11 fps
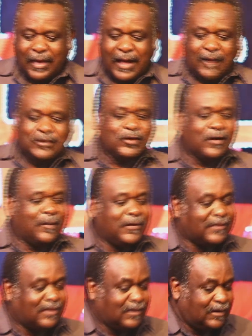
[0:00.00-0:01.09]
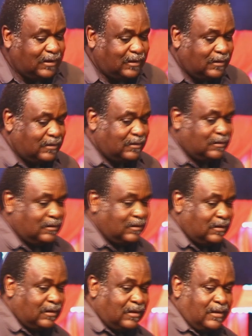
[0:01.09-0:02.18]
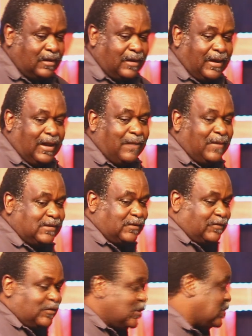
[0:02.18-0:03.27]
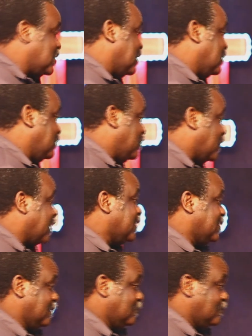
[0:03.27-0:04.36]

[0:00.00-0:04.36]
I'll talk about three elements of Christian parenting.